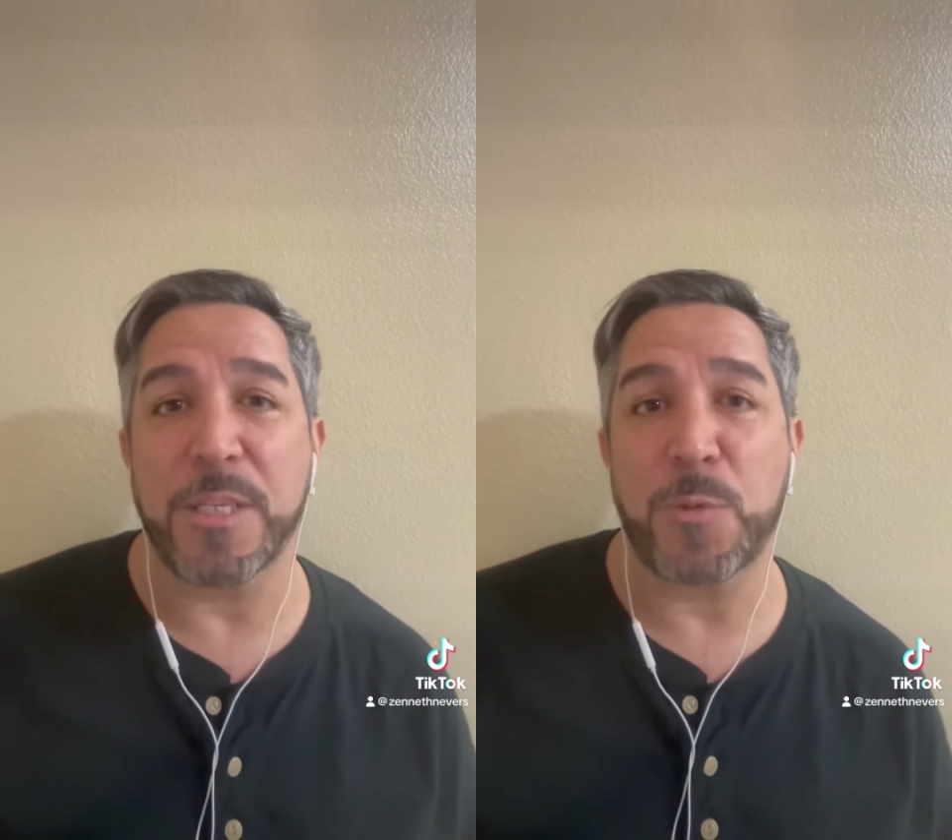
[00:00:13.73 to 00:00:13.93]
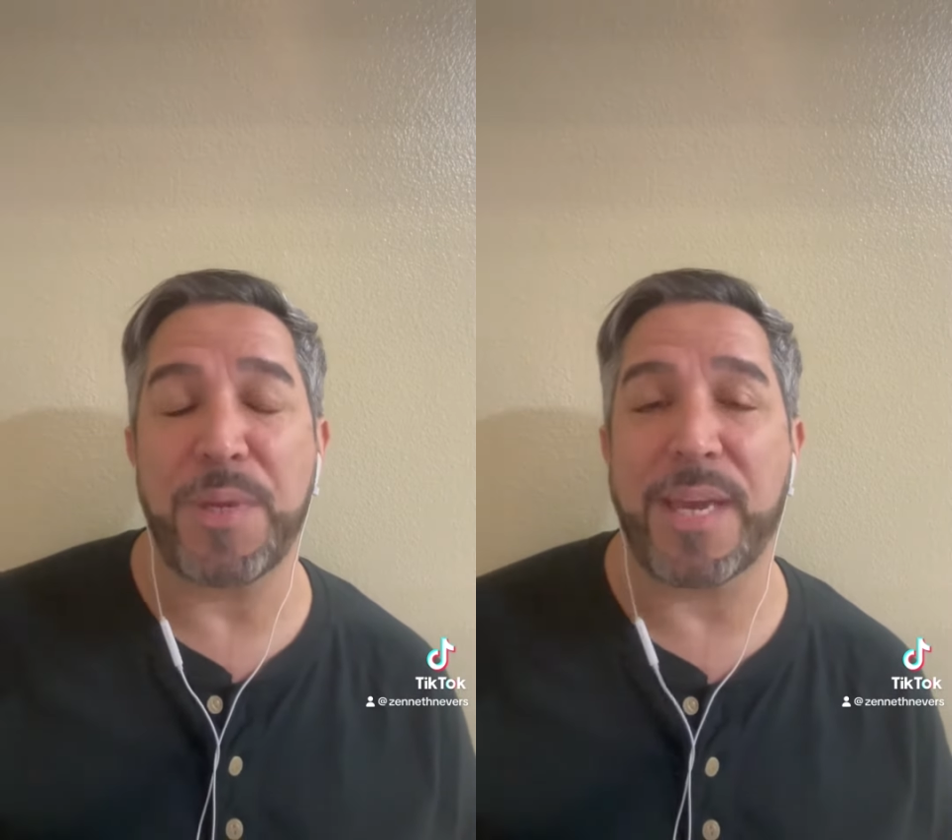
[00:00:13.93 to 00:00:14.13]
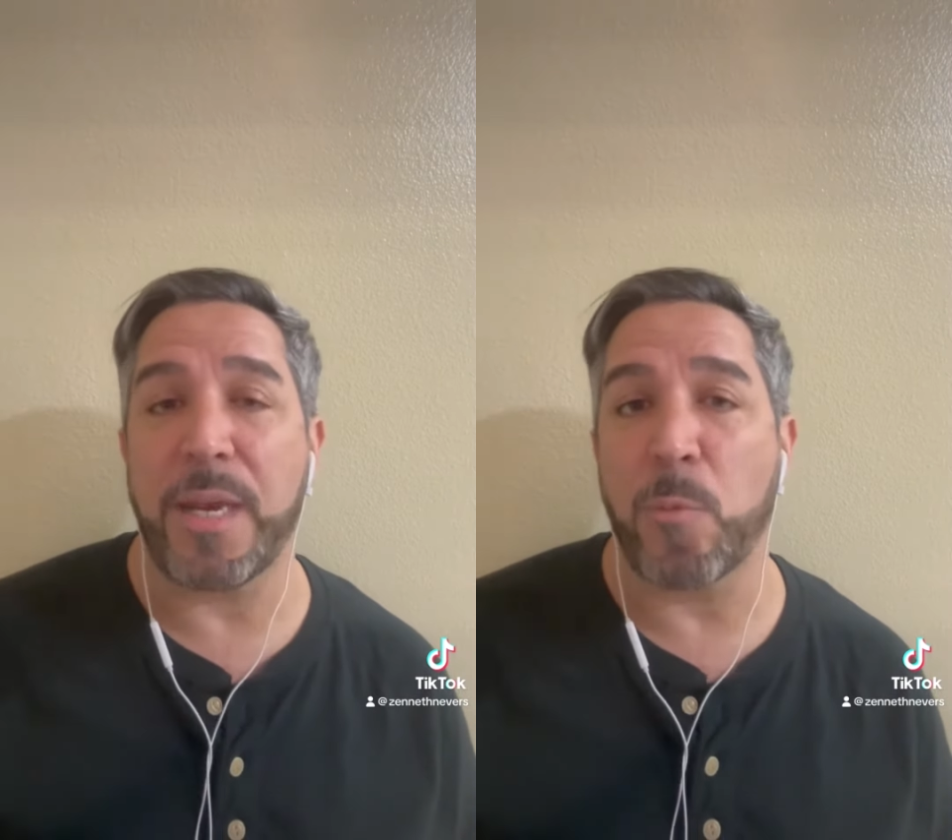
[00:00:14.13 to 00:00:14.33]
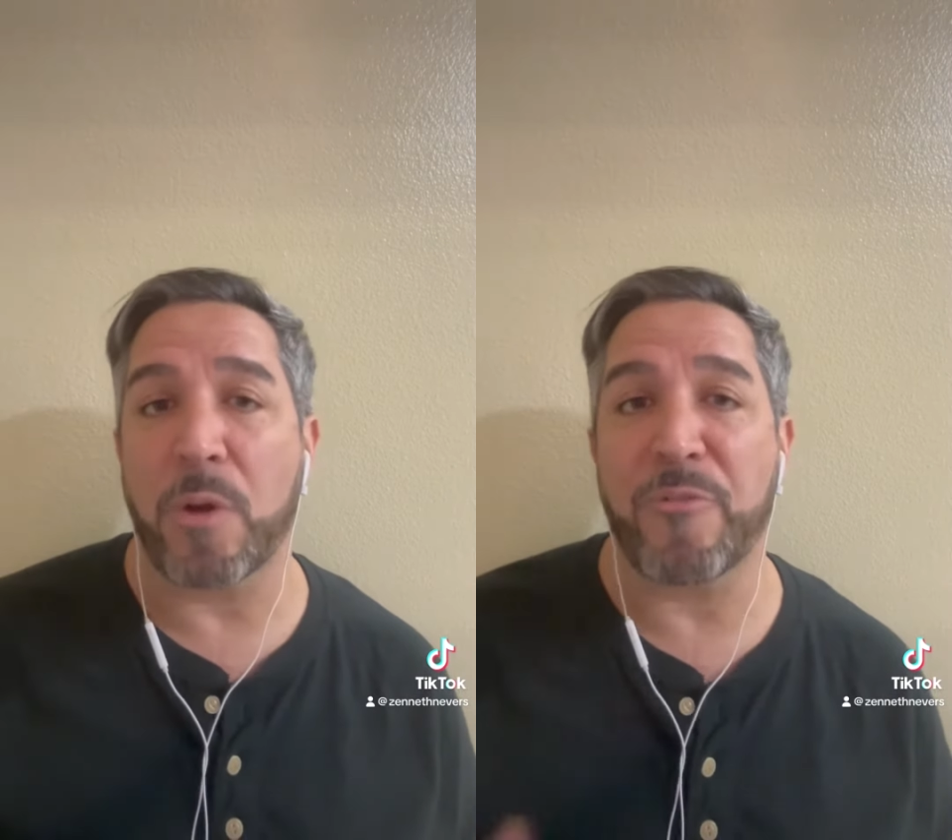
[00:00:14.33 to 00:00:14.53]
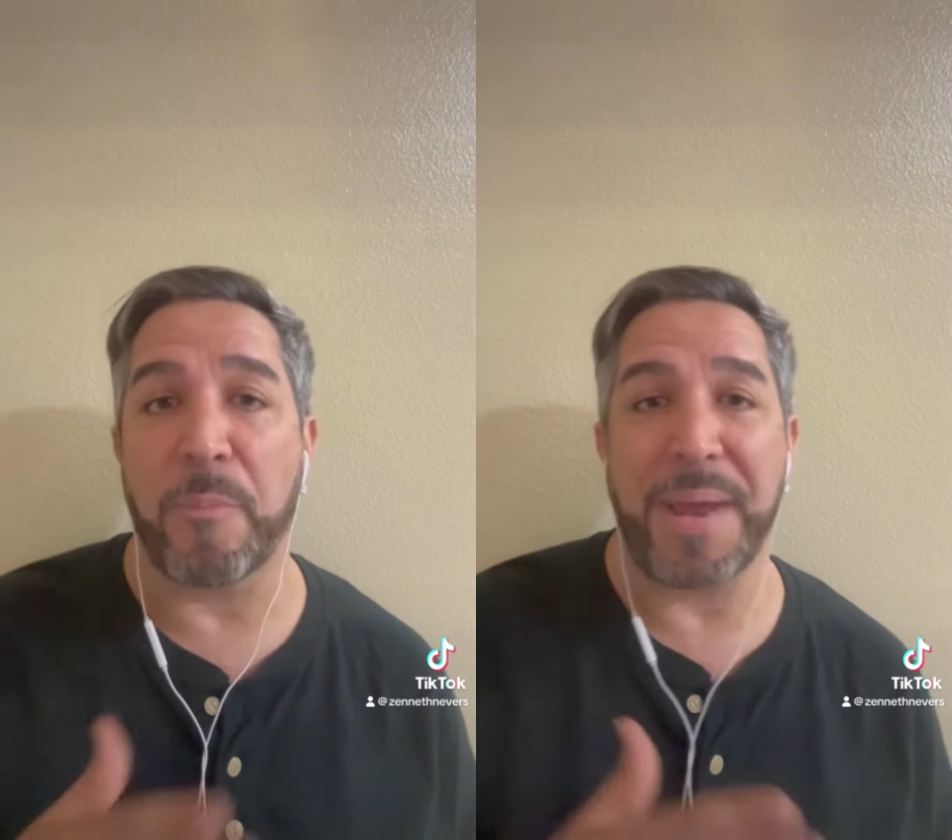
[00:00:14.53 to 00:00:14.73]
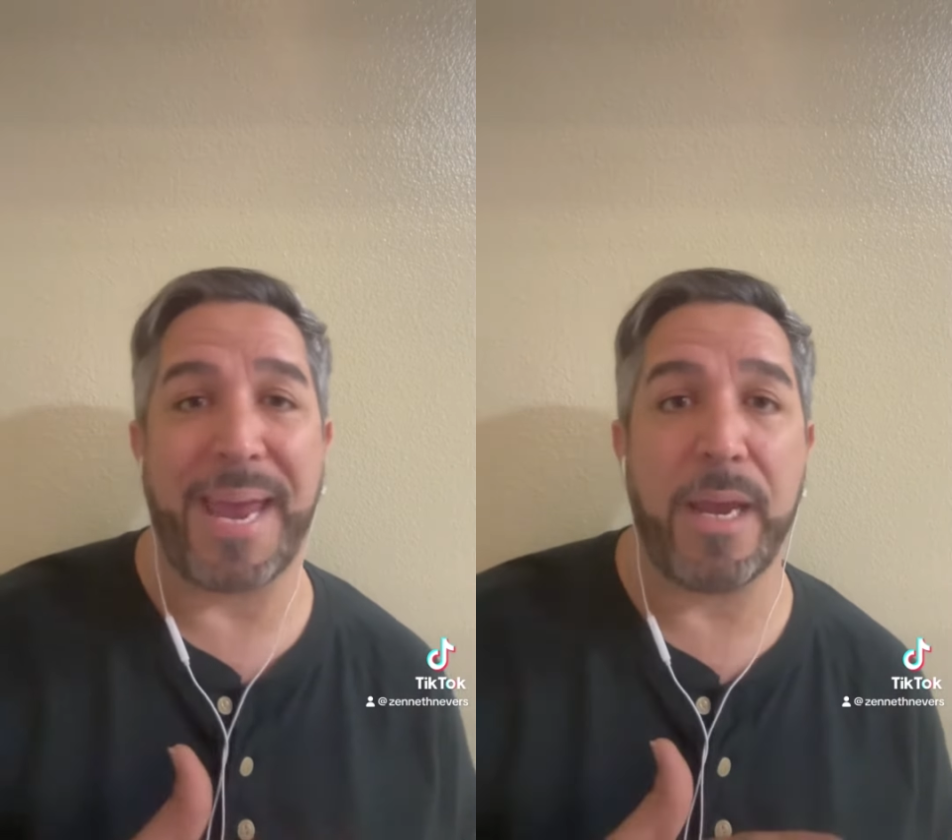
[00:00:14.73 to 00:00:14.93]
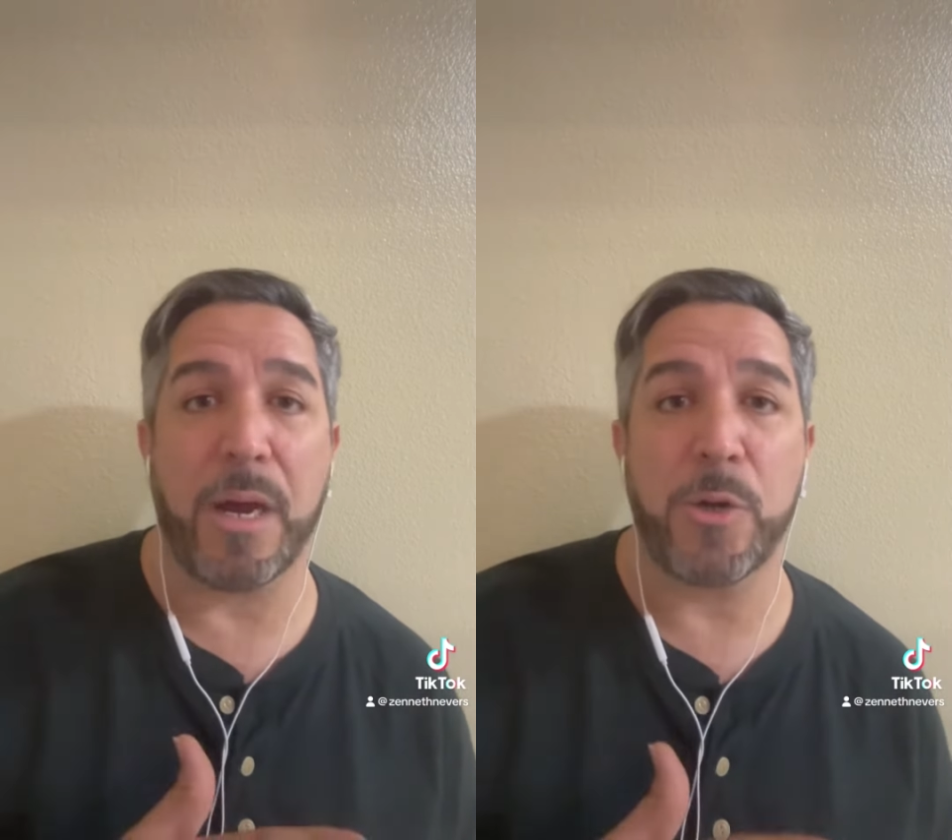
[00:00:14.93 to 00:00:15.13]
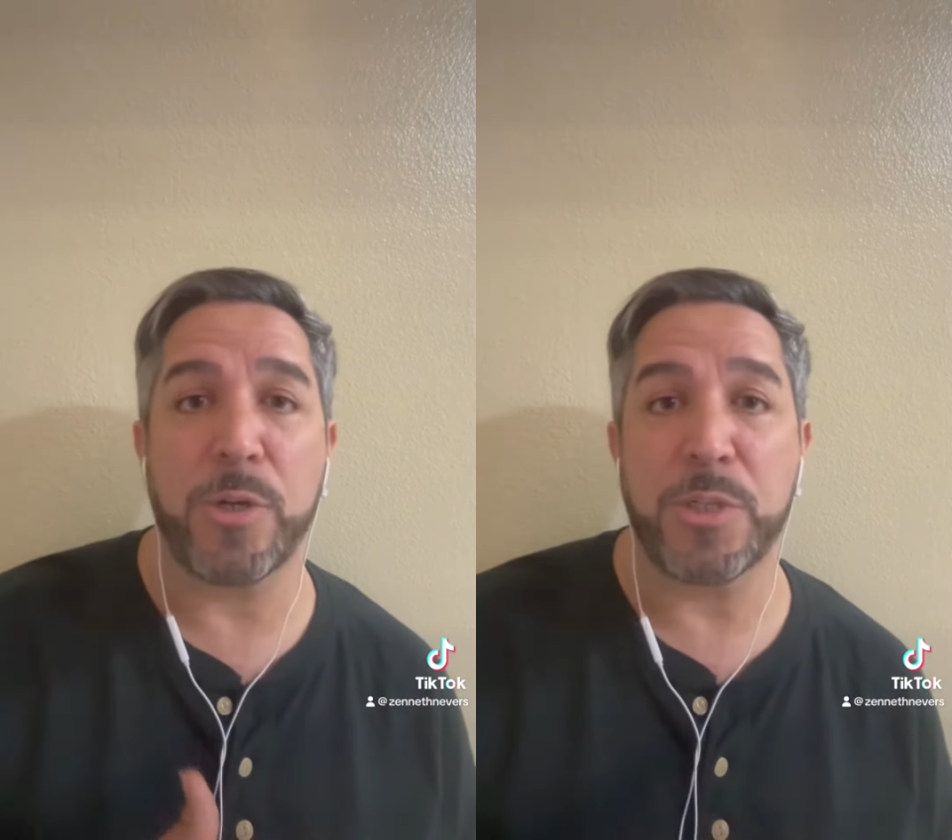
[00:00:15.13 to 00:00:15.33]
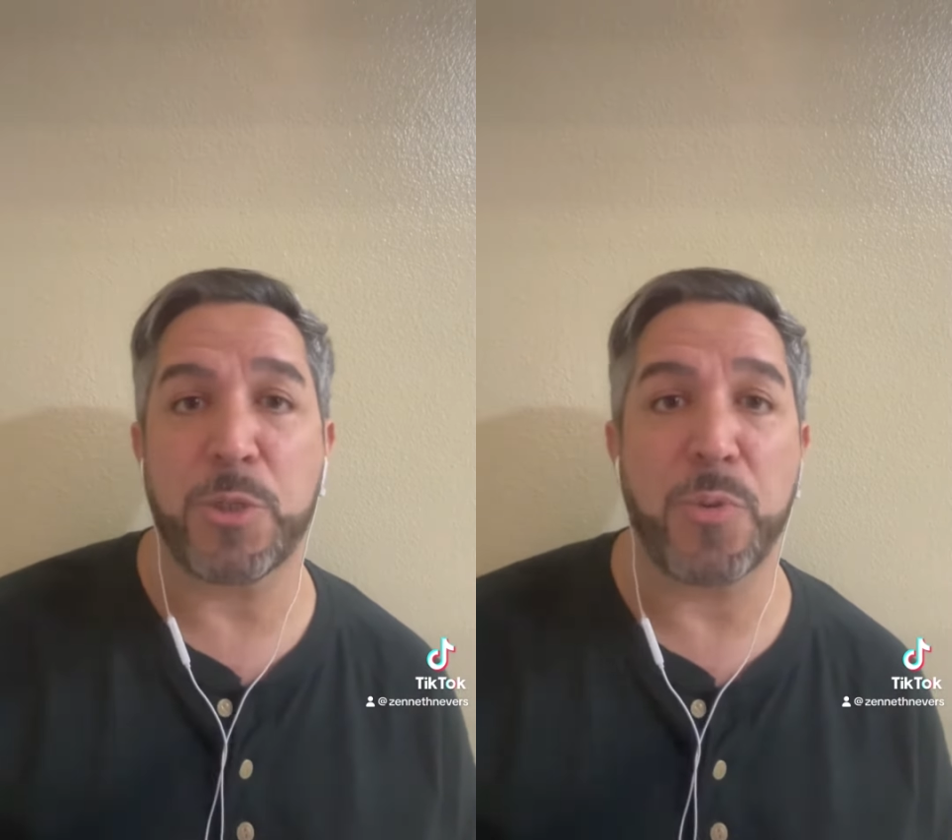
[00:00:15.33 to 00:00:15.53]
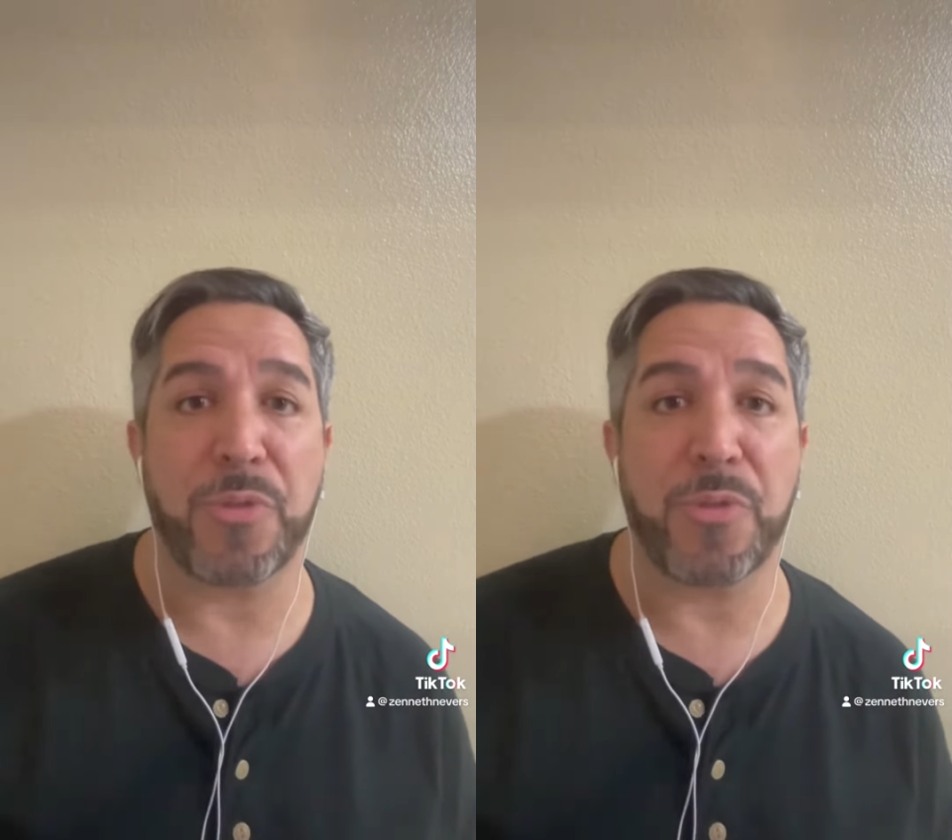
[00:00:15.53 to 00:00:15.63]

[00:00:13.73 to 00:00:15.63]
speak anywhere from 800 to